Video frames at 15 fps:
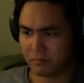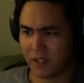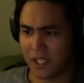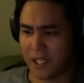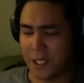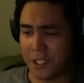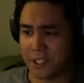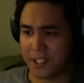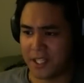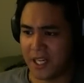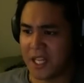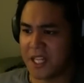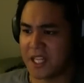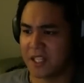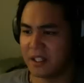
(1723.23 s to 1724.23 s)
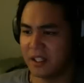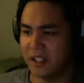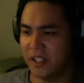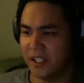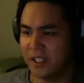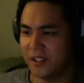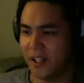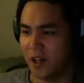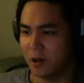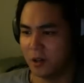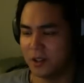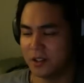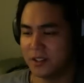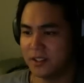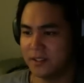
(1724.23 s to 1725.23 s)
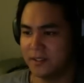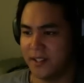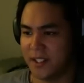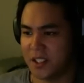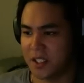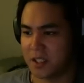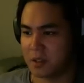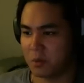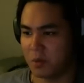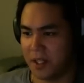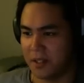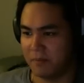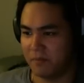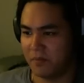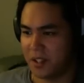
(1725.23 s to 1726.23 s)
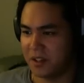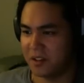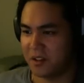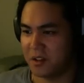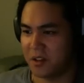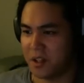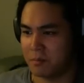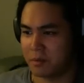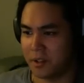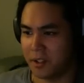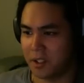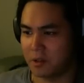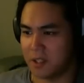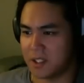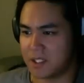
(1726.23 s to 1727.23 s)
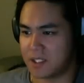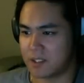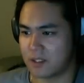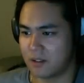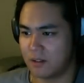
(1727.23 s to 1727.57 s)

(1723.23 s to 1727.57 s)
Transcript: Another death? No, not just one. The number increased.